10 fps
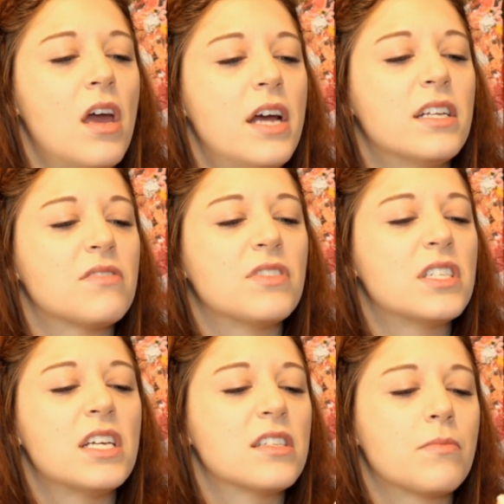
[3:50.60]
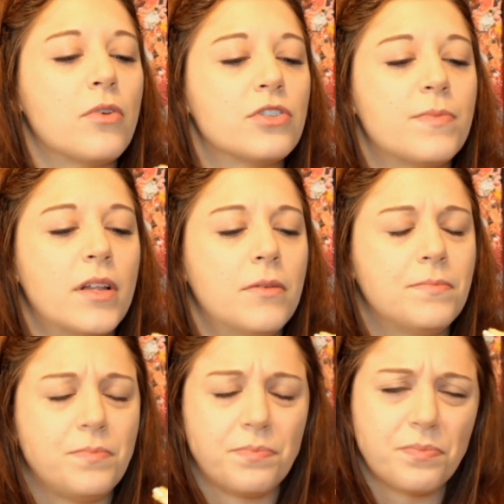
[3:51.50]
it doesn't really taste like marshmallow.
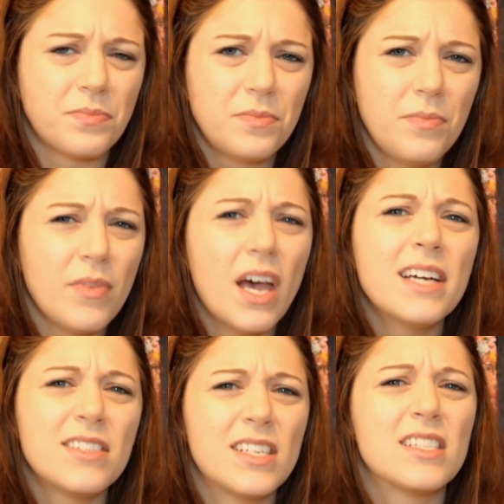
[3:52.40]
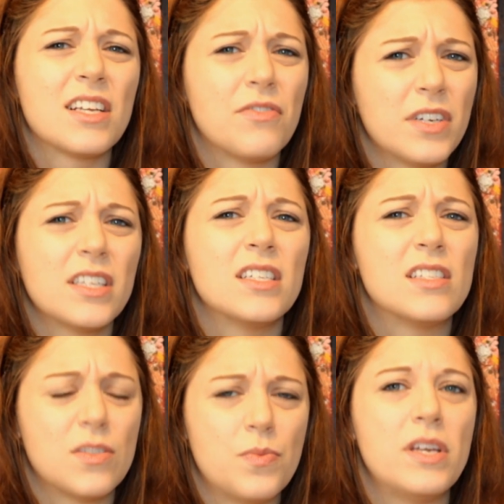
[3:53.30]
It kind of just tastes like really
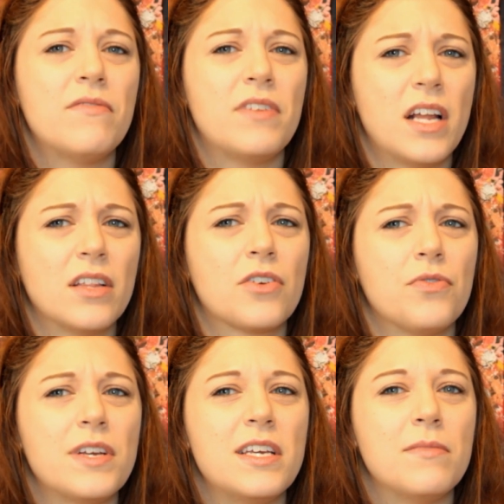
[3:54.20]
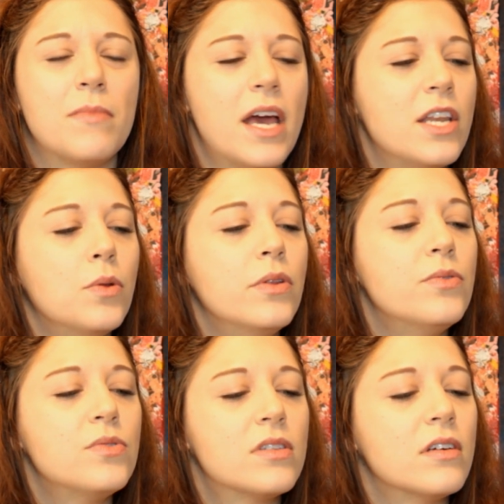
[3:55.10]
sweet vanilla cream, and you
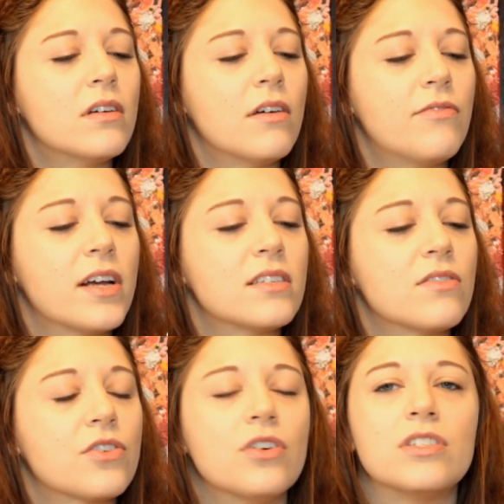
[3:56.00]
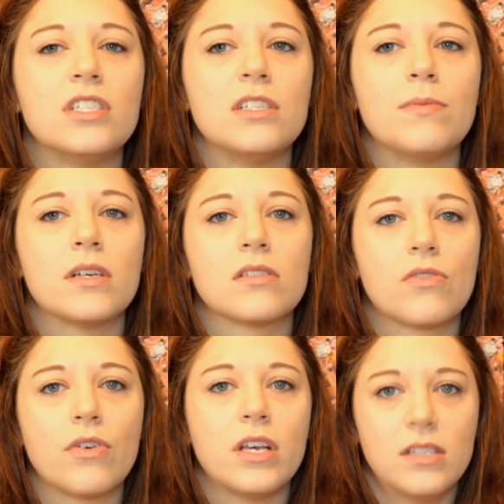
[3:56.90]
lose the effect of the crunchies because the
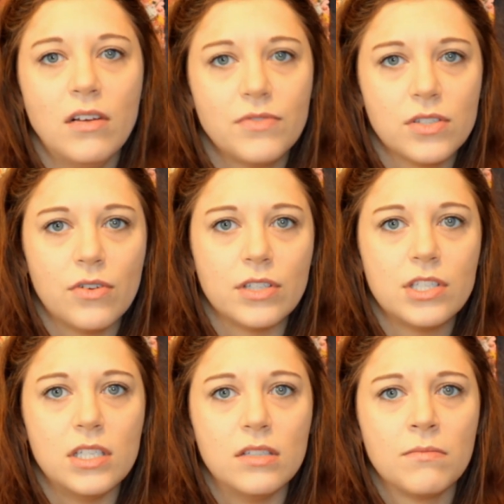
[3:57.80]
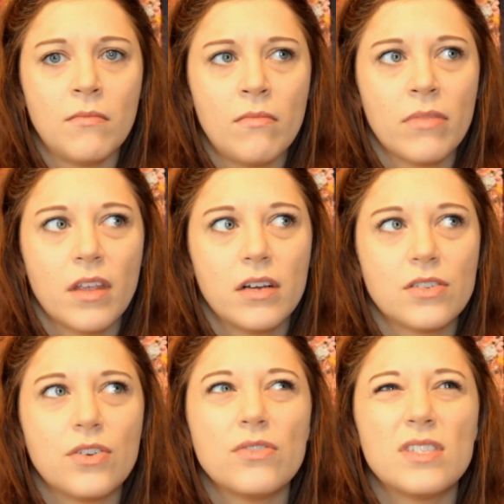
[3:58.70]
cookie itself is crunchy.
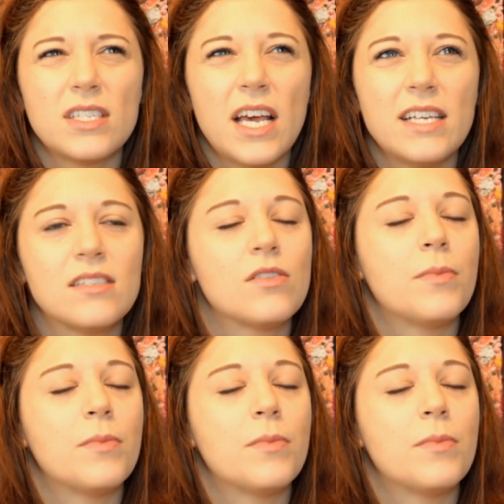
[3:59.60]
So you don't taste so